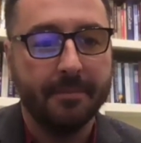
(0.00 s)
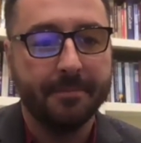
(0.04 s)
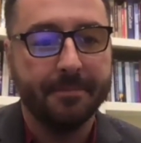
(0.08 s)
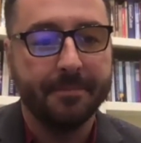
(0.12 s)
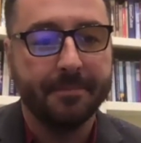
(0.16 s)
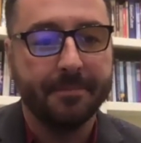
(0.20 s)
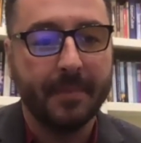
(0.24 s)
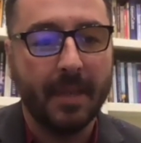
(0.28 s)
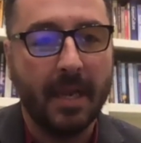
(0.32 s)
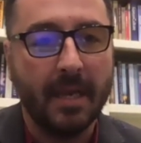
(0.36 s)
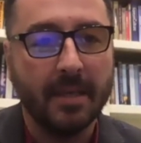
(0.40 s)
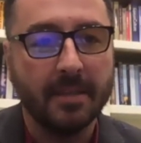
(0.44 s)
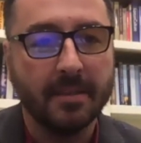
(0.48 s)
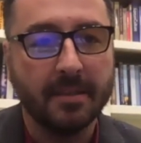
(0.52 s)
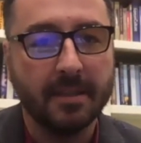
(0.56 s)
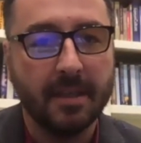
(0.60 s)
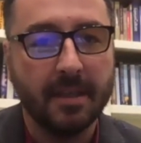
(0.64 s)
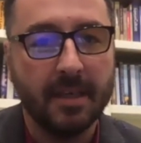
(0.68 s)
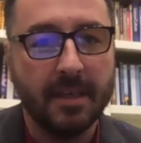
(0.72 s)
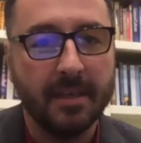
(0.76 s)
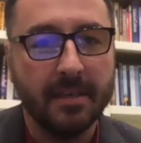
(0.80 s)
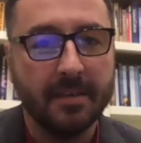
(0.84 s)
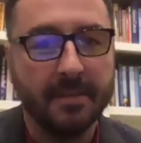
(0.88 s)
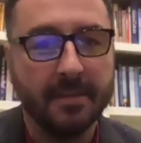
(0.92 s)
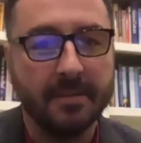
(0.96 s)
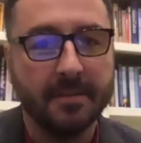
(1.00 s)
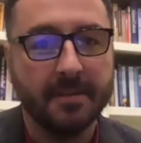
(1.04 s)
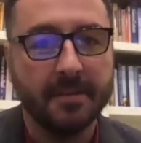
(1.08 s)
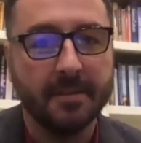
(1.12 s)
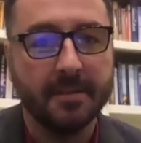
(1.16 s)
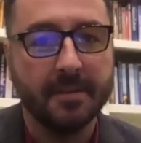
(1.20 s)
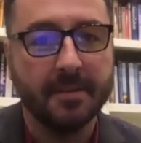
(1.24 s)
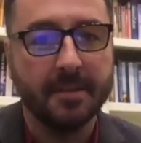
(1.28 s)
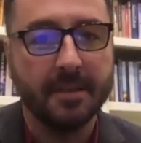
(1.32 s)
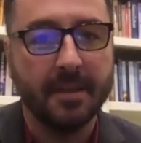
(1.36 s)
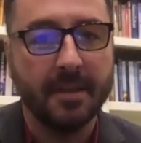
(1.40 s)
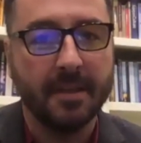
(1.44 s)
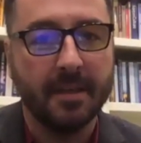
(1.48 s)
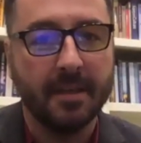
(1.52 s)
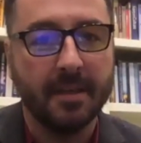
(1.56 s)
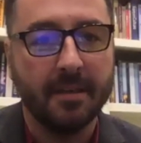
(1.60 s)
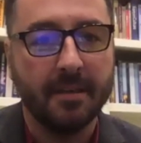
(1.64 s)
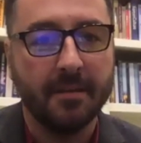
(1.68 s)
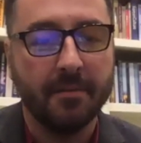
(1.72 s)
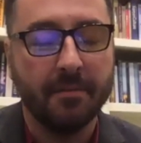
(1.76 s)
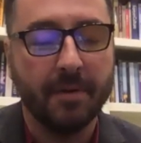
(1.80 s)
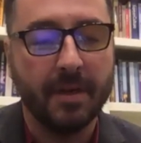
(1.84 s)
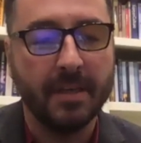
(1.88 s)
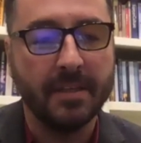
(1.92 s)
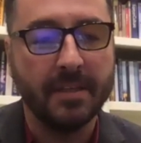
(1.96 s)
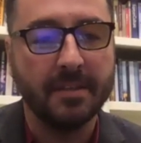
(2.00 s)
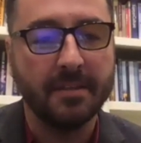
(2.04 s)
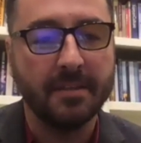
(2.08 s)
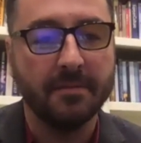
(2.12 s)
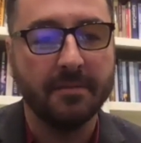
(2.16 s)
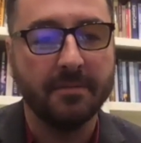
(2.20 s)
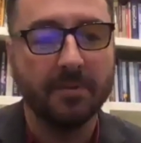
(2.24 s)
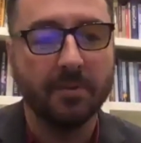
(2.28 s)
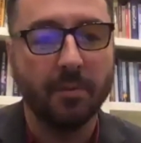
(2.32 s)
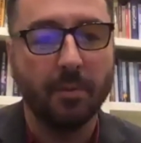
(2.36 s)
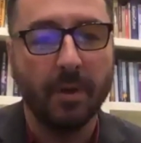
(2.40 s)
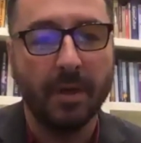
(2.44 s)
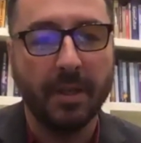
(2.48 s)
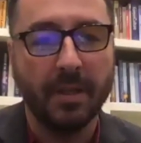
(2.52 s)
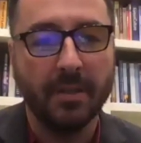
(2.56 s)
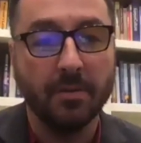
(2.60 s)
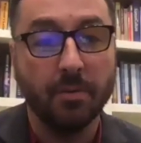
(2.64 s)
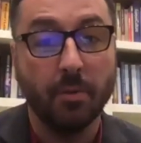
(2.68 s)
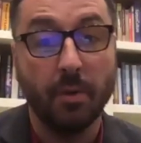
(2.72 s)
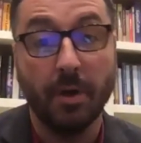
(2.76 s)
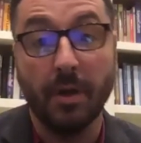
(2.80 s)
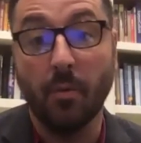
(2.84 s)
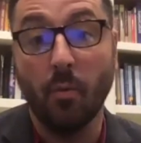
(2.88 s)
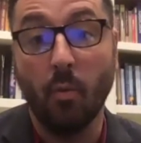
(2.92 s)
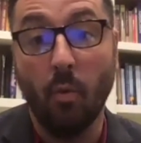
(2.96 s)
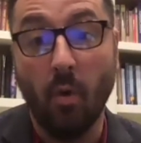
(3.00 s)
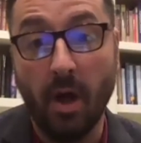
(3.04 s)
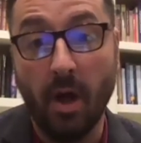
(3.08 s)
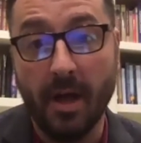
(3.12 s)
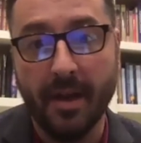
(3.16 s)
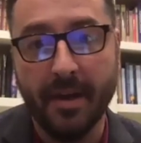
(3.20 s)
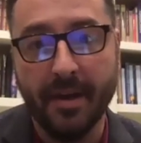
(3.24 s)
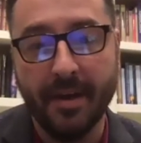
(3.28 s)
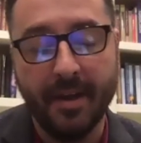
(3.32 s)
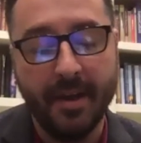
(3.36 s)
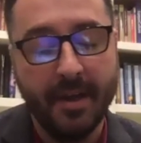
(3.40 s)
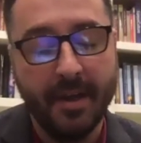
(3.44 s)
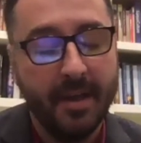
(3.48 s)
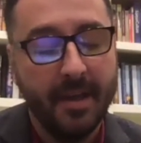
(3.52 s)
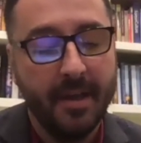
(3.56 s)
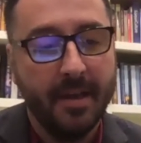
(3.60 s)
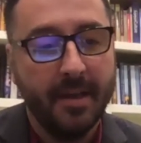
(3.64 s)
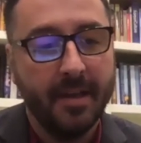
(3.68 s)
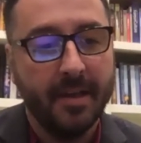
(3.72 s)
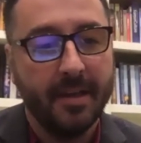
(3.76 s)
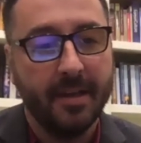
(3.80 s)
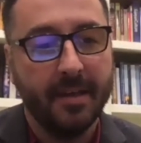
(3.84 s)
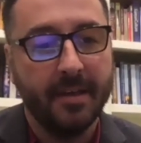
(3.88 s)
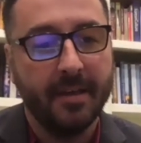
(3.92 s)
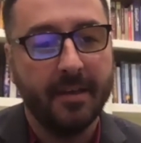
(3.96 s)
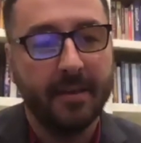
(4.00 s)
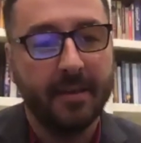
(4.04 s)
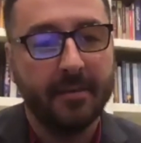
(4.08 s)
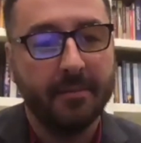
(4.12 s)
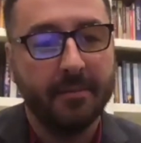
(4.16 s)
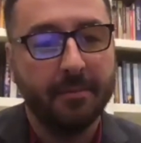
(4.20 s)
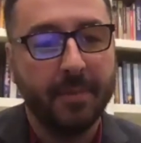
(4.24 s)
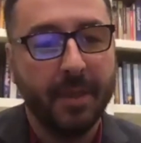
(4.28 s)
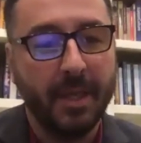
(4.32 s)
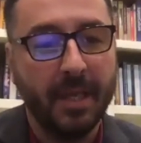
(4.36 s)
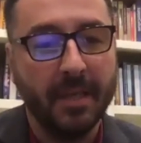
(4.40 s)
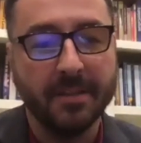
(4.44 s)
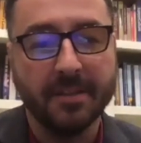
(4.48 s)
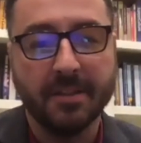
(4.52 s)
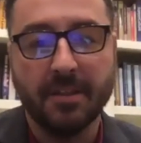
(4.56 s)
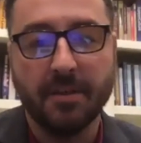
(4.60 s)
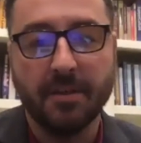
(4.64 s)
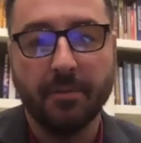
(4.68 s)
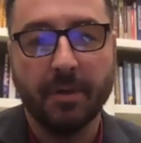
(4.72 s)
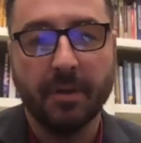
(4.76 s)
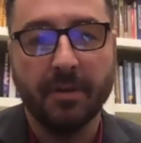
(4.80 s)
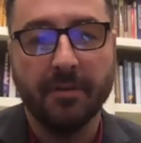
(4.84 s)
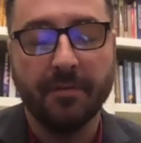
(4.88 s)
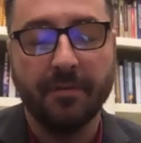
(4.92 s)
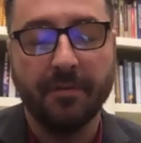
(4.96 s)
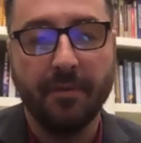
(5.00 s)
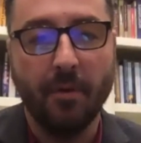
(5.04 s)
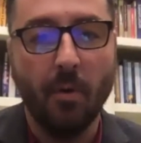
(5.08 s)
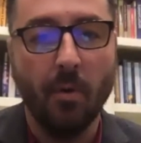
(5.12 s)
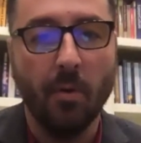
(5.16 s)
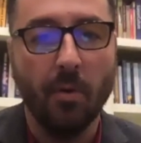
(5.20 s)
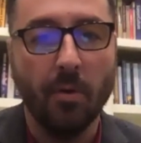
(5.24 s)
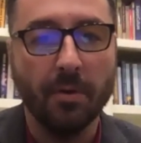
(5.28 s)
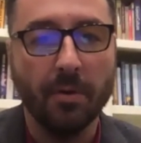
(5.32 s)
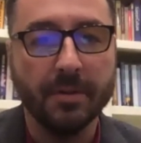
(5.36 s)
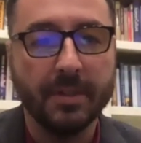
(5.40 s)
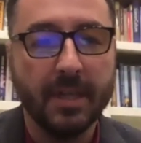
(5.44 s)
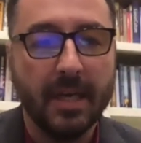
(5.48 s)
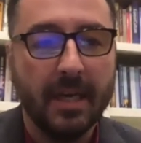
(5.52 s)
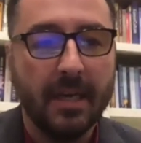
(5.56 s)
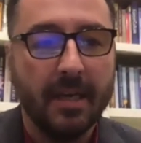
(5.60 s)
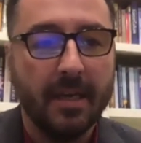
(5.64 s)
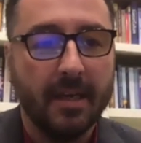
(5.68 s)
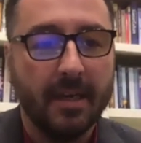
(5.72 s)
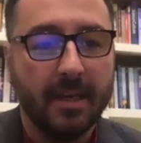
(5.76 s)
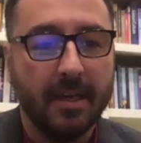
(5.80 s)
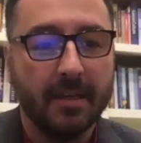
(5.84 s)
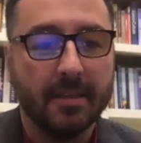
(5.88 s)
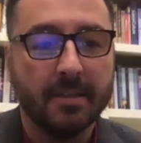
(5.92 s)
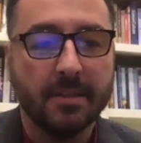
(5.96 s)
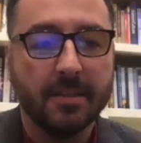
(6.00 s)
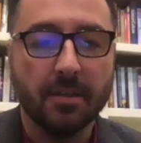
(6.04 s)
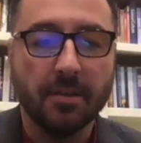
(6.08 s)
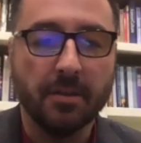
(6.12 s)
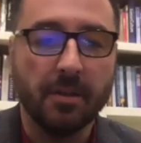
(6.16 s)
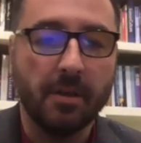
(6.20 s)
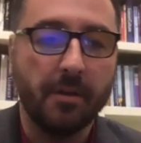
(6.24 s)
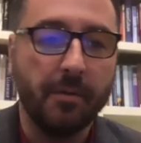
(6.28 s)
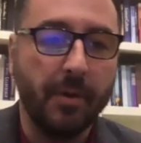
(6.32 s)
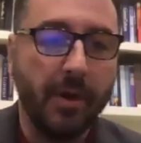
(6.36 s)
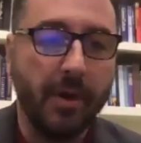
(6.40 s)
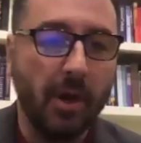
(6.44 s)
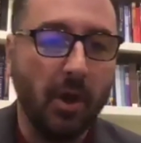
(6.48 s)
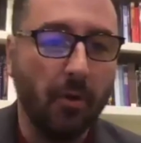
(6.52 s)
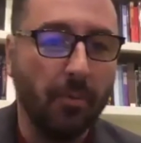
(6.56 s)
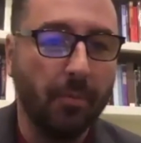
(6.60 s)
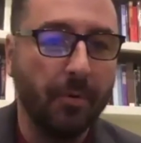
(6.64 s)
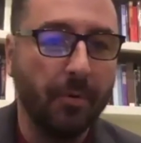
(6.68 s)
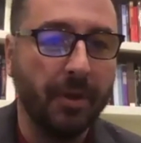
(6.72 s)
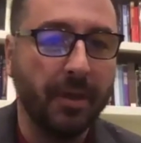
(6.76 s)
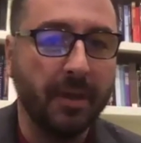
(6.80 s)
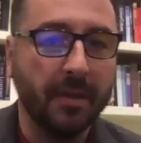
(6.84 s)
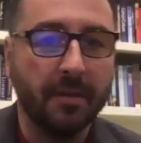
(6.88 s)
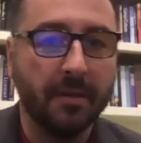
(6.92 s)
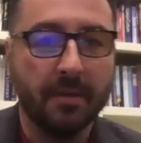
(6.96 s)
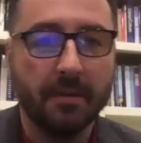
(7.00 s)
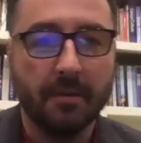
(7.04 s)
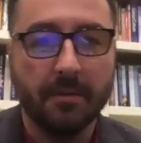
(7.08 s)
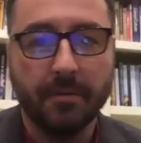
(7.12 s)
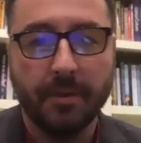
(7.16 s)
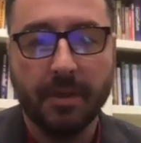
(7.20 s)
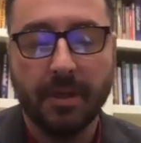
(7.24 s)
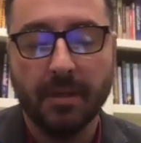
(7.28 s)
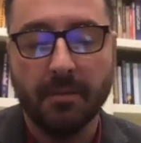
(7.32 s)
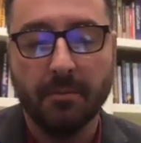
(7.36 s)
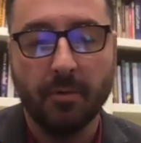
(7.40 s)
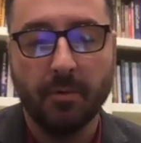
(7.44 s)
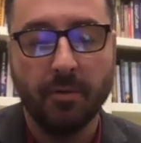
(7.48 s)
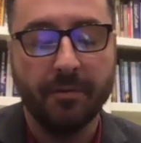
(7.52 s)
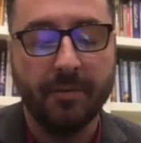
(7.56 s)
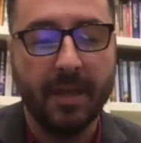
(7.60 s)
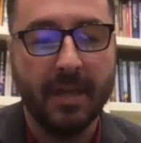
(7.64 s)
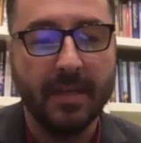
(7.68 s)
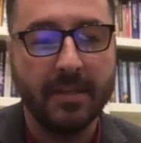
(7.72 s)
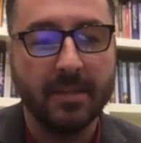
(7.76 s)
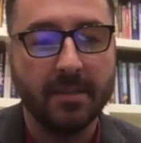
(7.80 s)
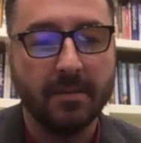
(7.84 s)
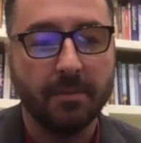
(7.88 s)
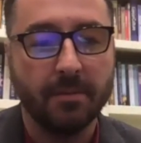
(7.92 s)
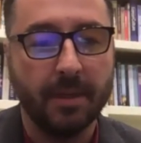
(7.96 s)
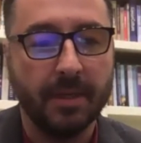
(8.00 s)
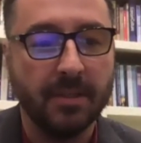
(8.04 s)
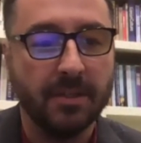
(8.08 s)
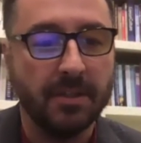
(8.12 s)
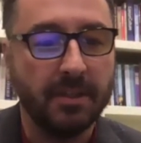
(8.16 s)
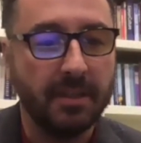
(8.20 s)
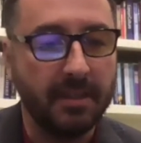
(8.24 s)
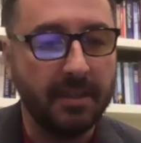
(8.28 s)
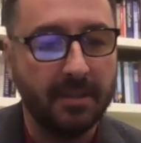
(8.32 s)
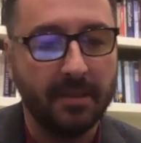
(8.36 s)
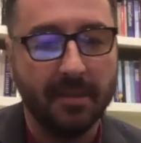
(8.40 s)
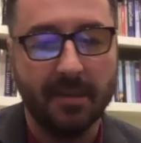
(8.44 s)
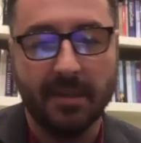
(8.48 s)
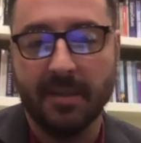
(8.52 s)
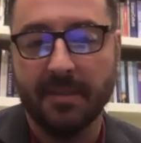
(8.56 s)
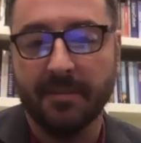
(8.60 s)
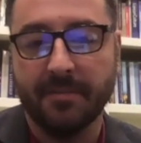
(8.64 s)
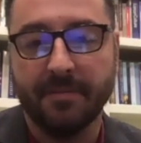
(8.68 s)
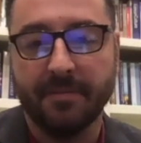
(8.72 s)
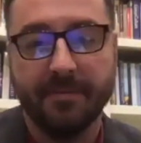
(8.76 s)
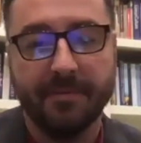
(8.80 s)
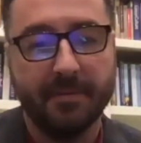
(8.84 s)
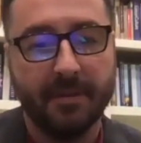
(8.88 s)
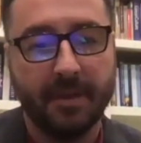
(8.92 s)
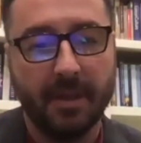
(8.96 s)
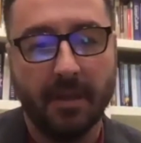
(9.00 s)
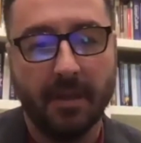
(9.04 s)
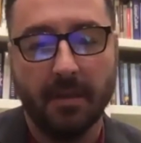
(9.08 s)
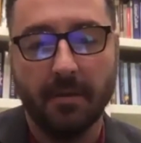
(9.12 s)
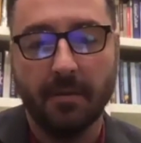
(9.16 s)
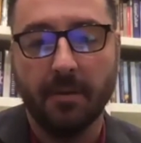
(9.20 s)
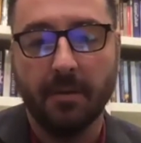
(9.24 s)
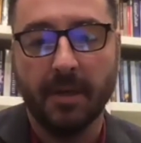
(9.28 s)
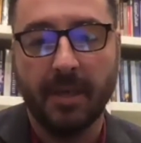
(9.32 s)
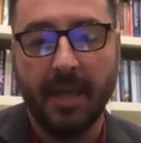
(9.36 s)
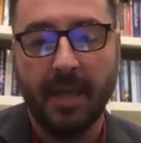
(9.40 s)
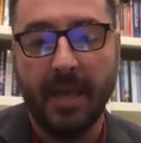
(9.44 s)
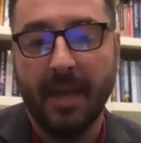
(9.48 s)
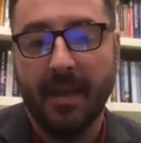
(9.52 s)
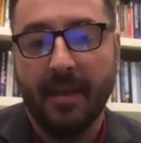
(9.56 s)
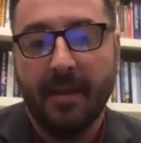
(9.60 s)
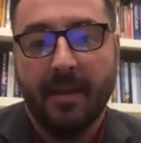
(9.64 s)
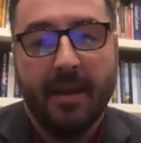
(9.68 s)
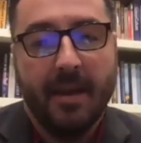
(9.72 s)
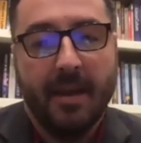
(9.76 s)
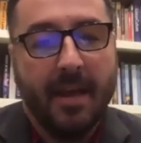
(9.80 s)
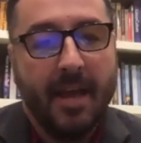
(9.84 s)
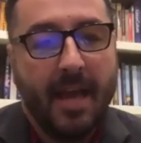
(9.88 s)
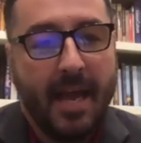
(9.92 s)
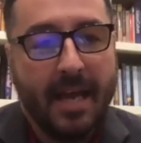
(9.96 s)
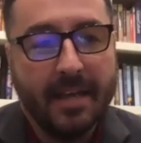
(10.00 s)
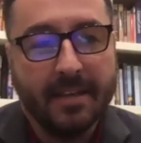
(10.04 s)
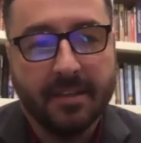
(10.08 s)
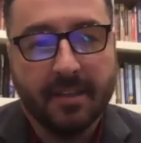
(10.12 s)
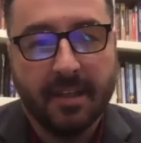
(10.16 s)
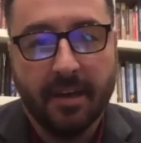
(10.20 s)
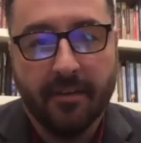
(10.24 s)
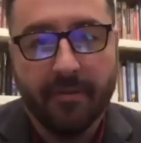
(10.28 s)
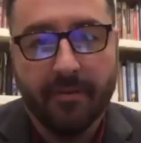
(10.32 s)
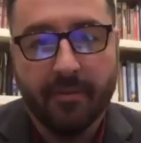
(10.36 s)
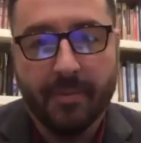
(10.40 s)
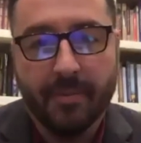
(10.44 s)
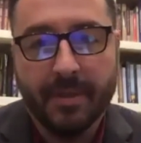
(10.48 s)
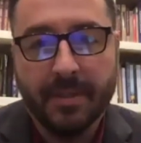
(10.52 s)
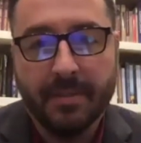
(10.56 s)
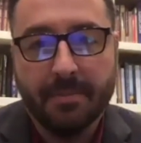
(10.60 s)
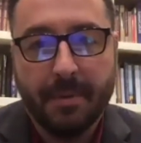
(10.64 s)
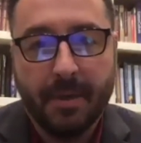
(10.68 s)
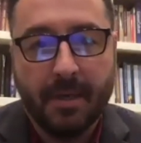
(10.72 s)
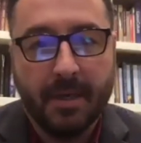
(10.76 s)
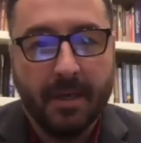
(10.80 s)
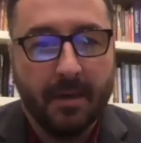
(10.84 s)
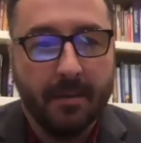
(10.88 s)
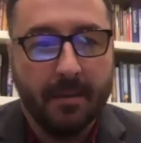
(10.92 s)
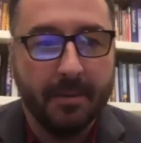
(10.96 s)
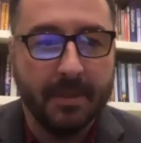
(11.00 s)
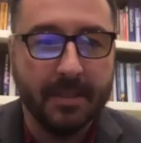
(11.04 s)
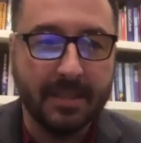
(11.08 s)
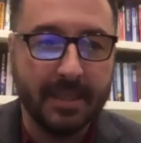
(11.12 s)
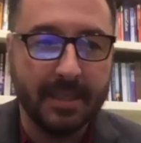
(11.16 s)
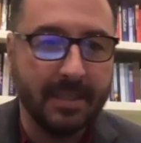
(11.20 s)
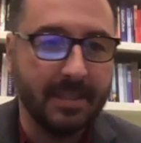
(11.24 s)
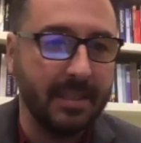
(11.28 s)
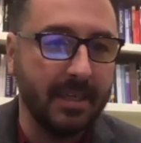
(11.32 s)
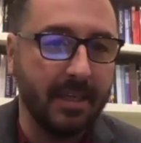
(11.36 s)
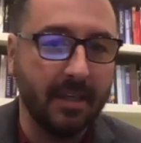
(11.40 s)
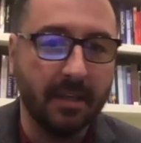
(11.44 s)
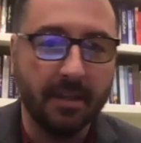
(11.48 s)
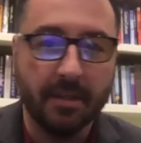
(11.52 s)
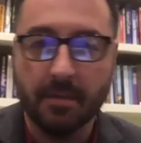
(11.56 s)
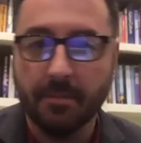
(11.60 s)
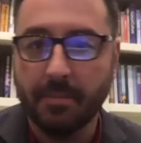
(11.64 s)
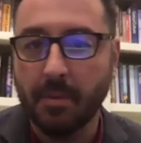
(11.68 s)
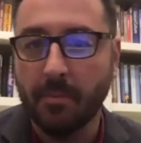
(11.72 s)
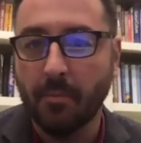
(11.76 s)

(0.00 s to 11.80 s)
as the rest of 2021 begins to unfold, certainly we hope we can move that switch. And if, again, as governments become, as I said, a little bit more